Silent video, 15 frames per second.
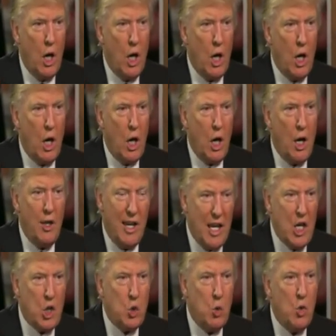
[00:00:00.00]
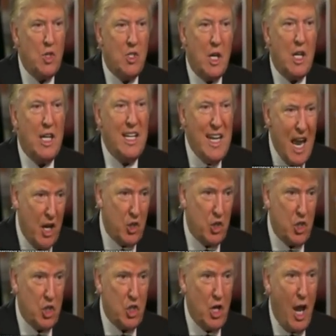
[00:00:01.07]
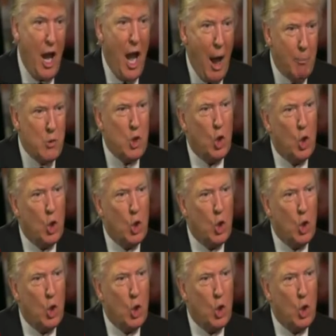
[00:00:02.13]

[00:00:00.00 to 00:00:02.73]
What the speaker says: And the answer was yes, absolutely.